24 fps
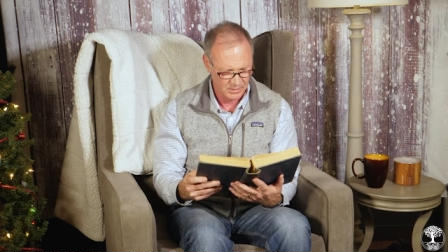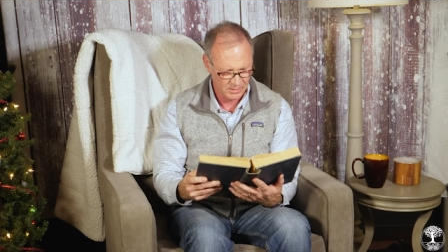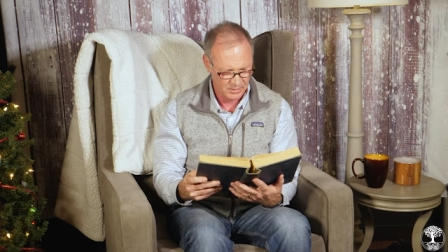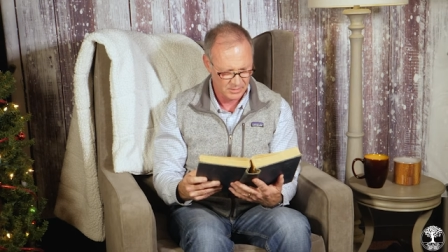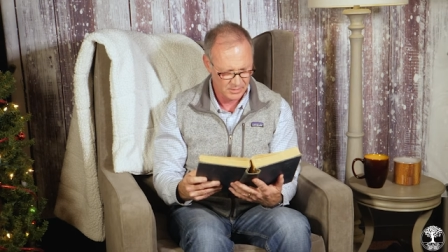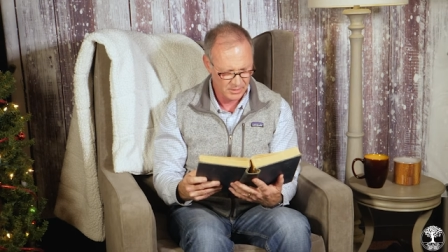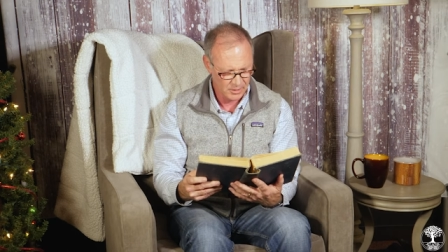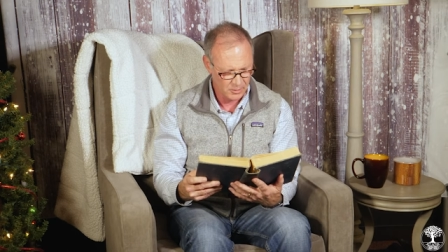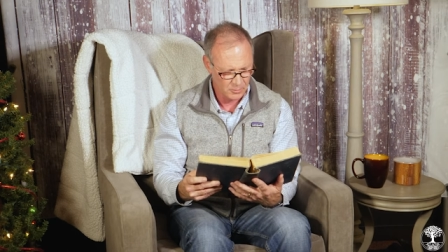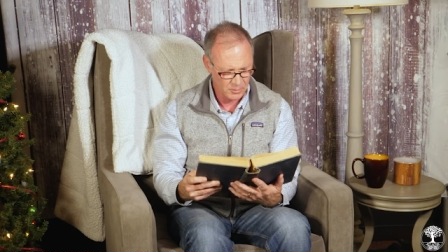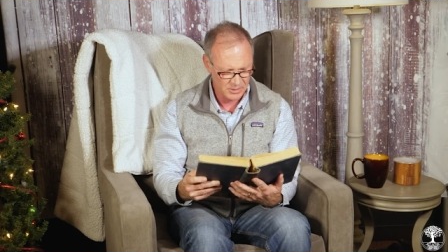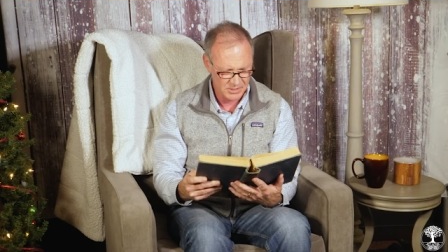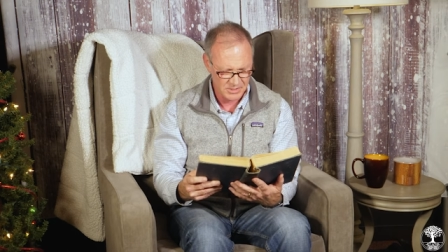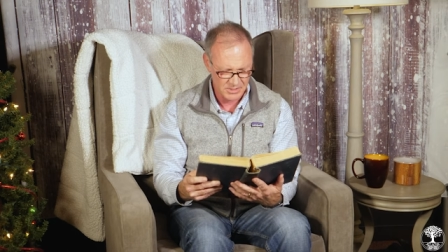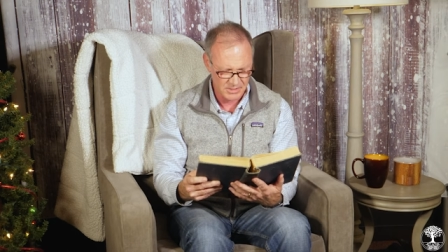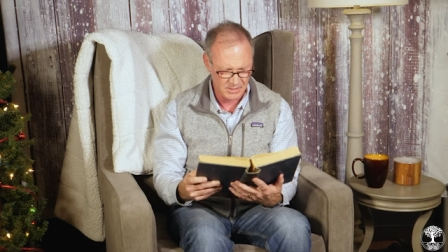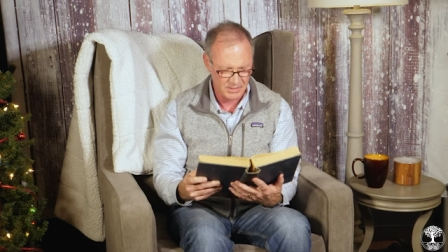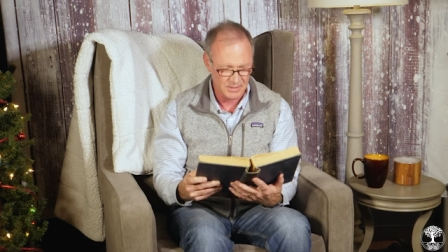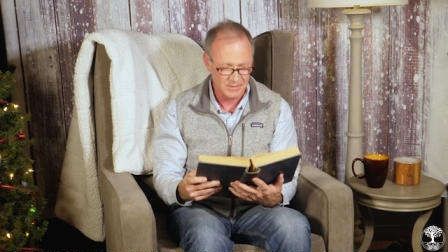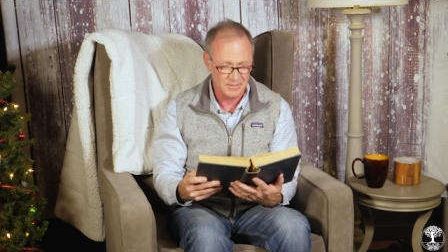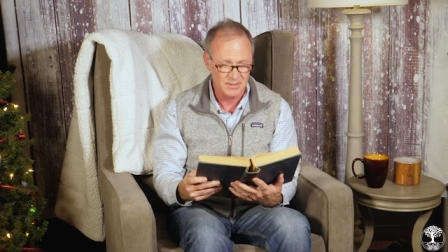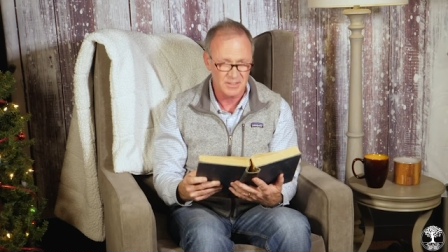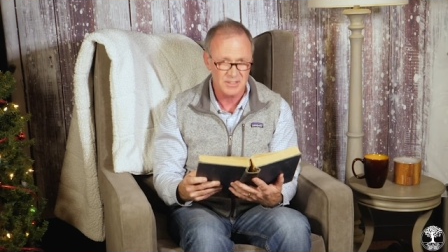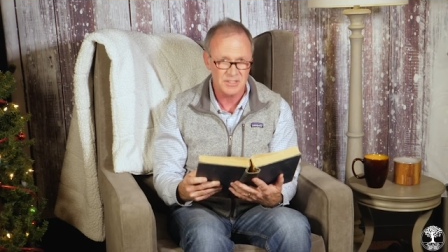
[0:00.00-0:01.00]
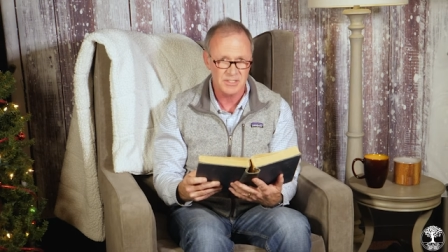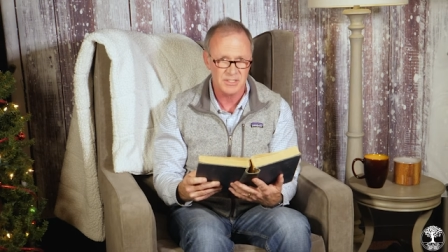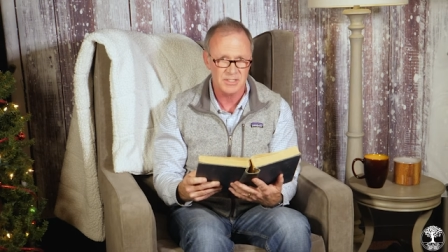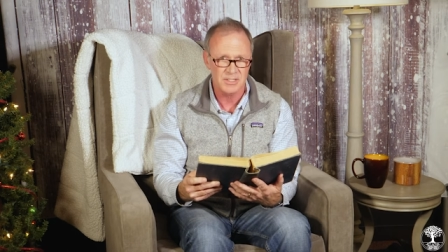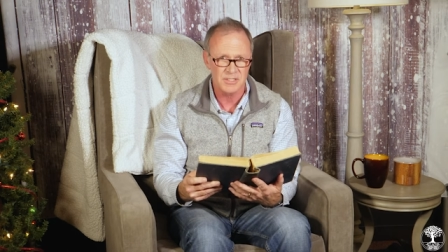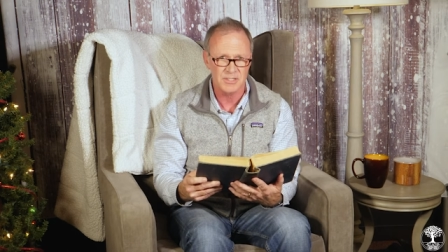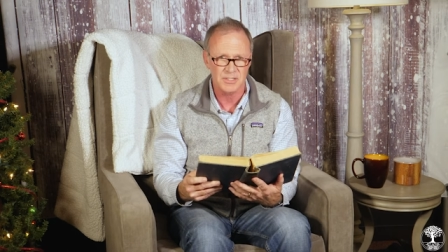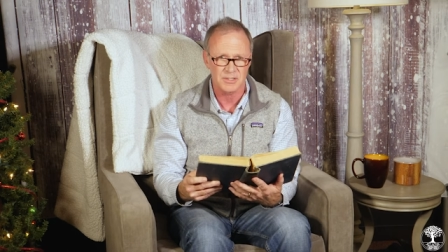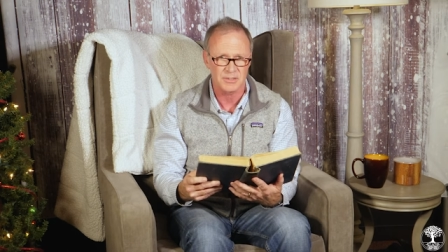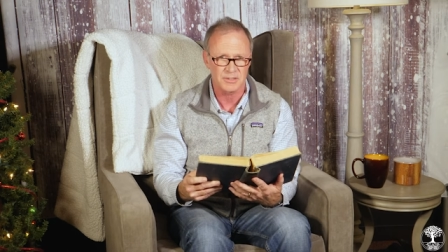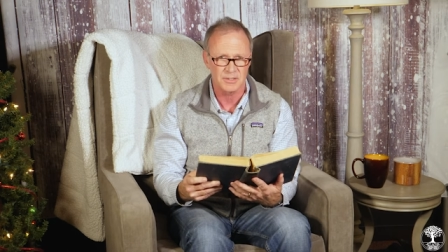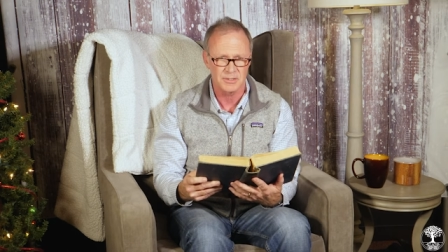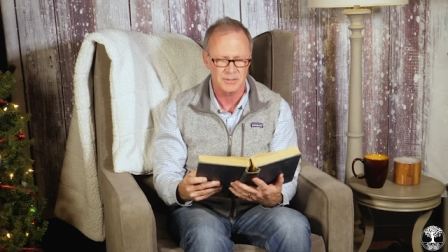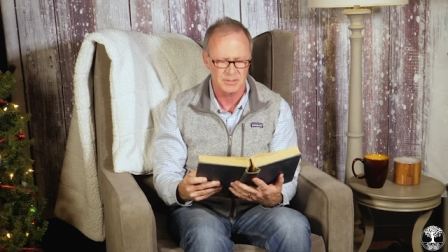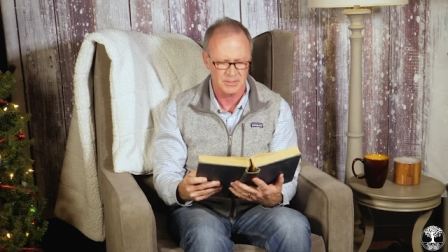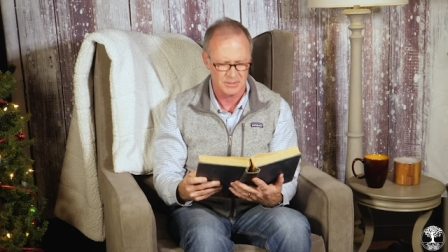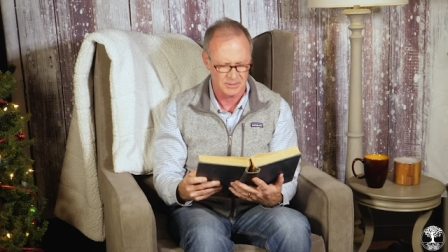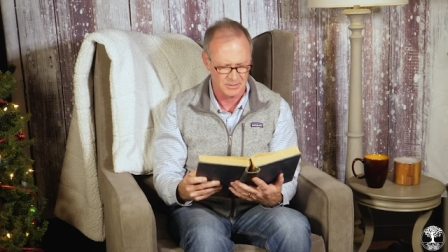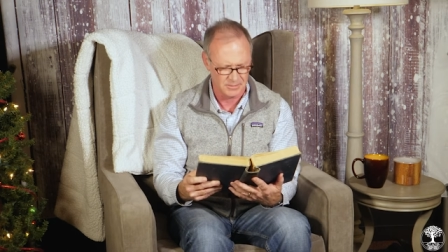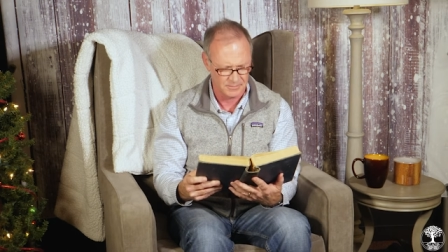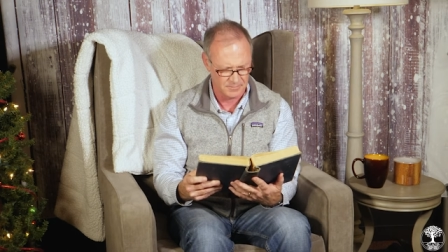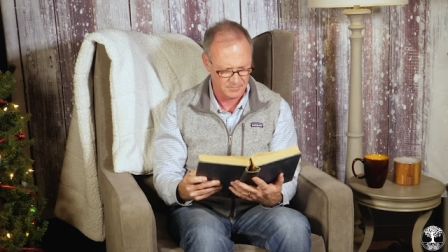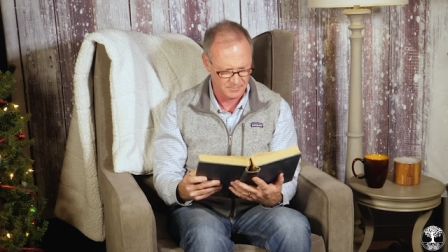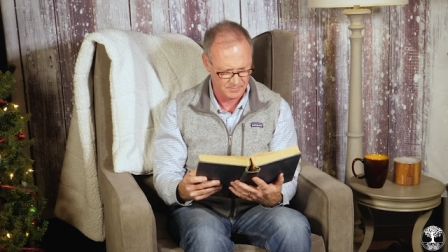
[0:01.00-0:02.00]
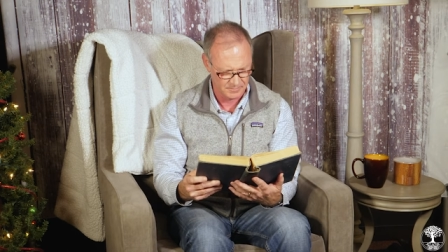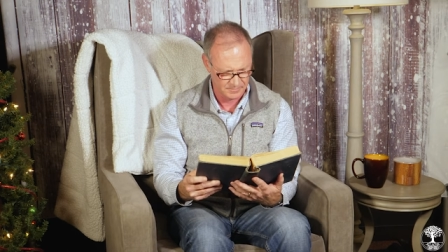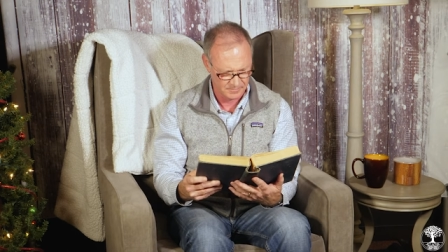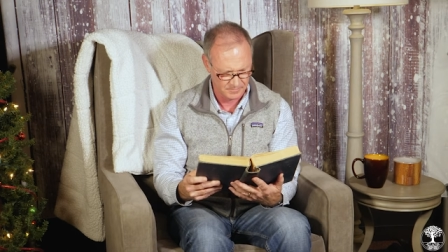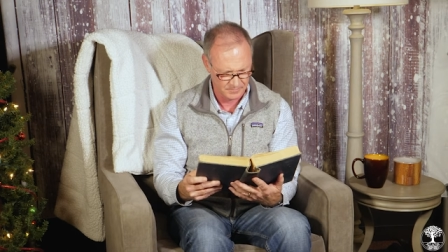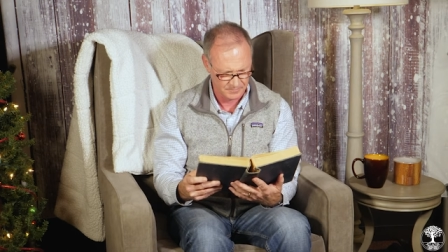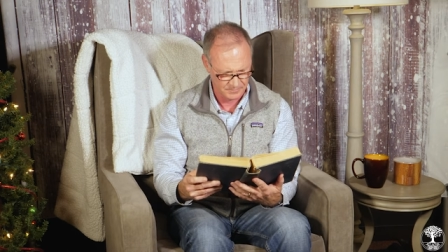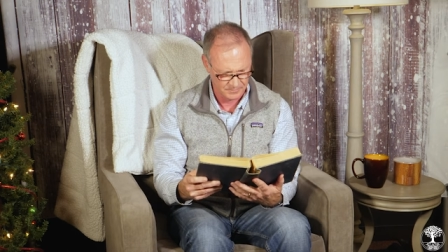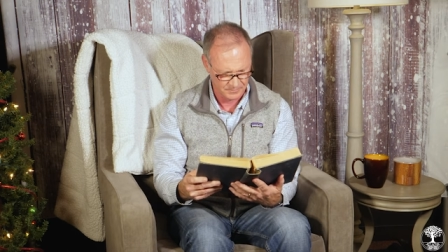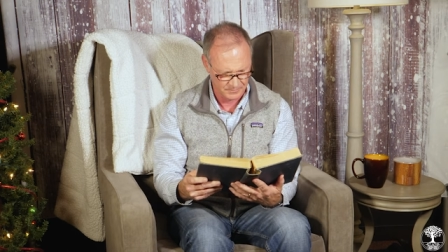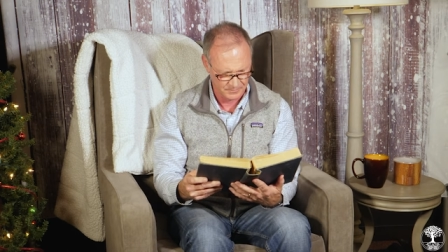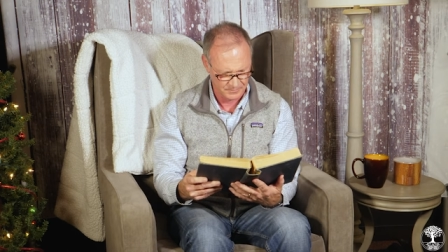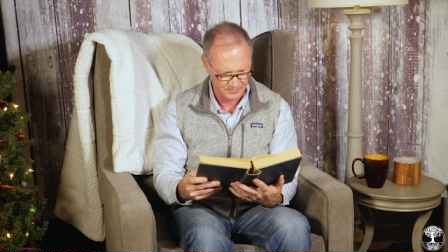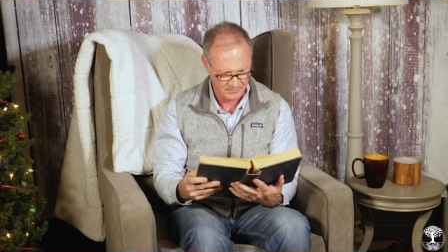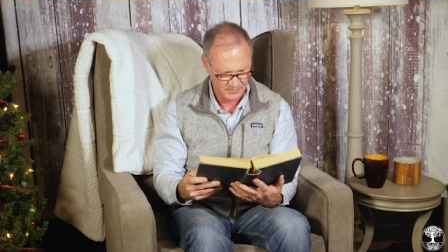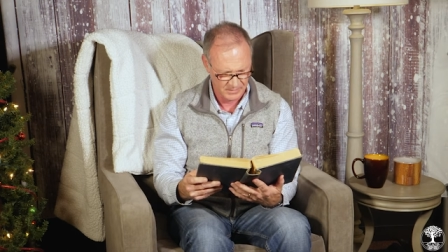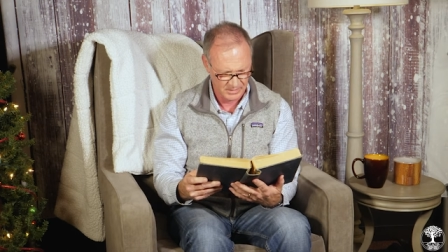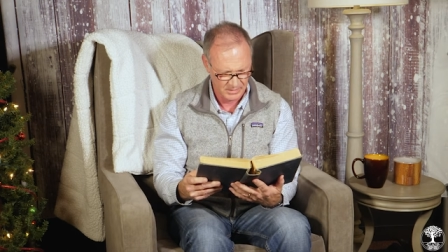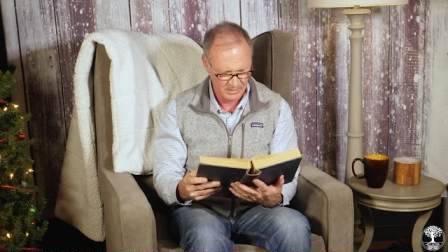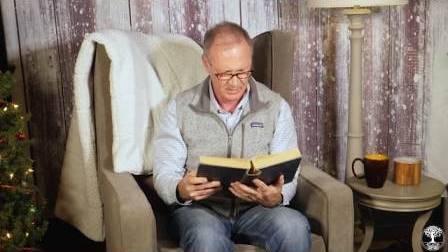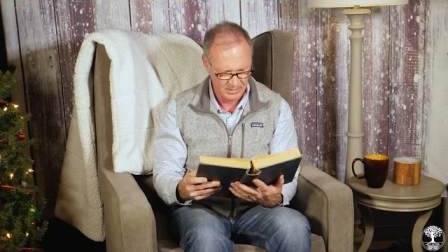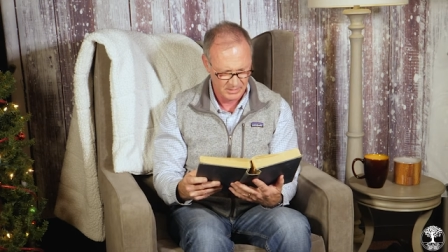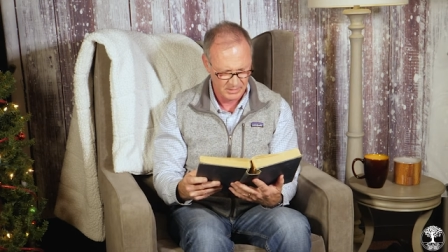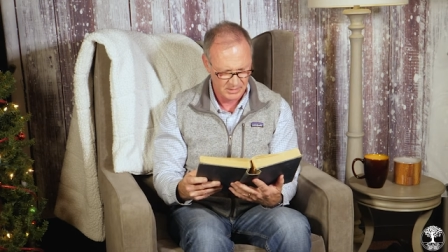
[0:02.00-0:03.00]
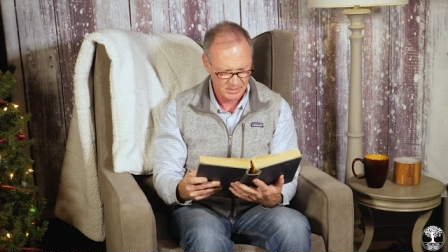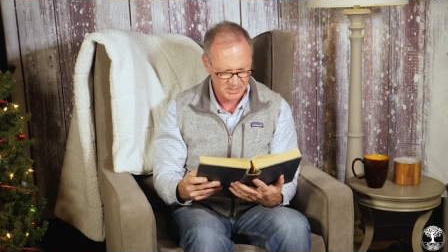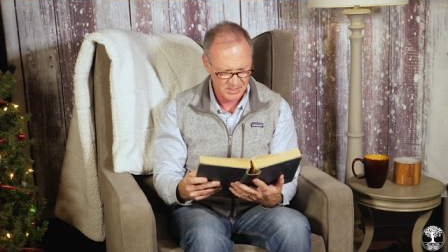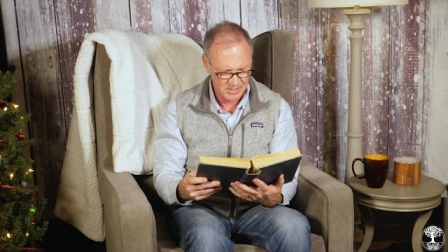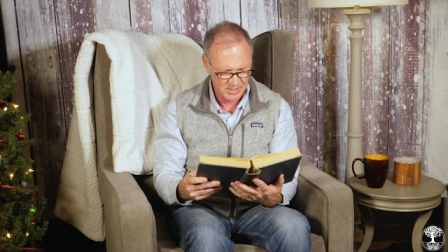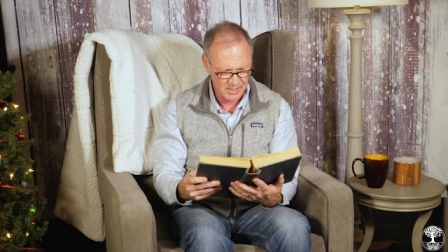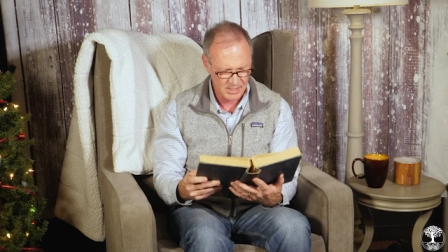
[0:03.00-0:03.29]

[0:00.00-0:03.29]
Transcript: No, he said, this isn't good. It's